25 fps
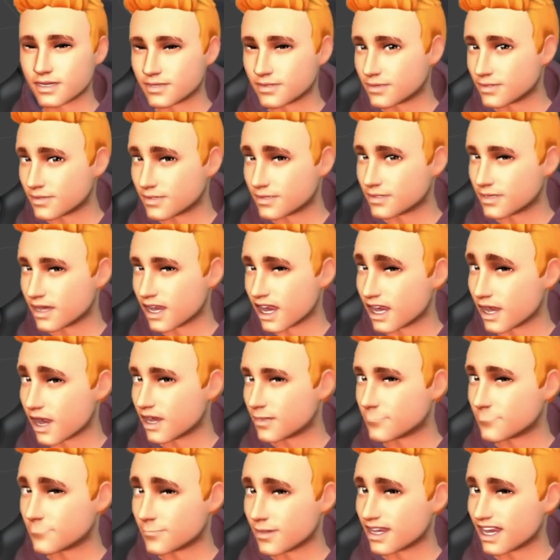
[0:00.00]
and now
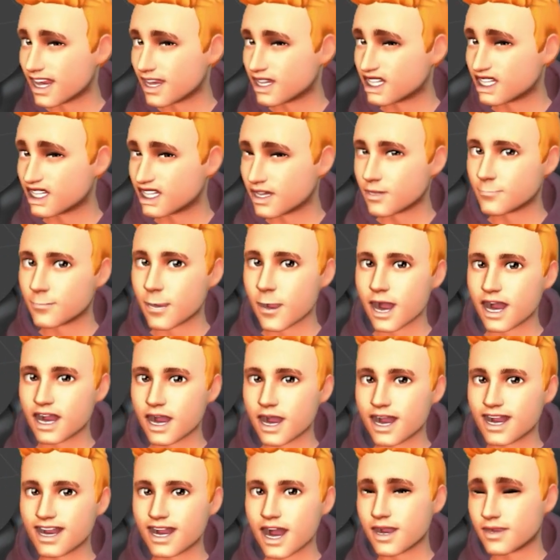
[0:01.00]
press shift and
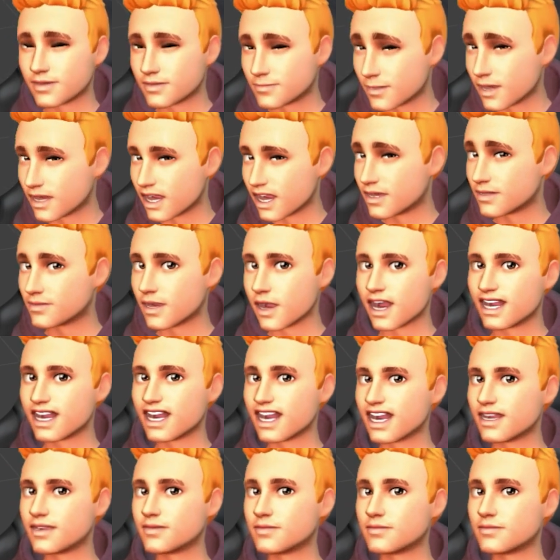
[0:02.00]
A. First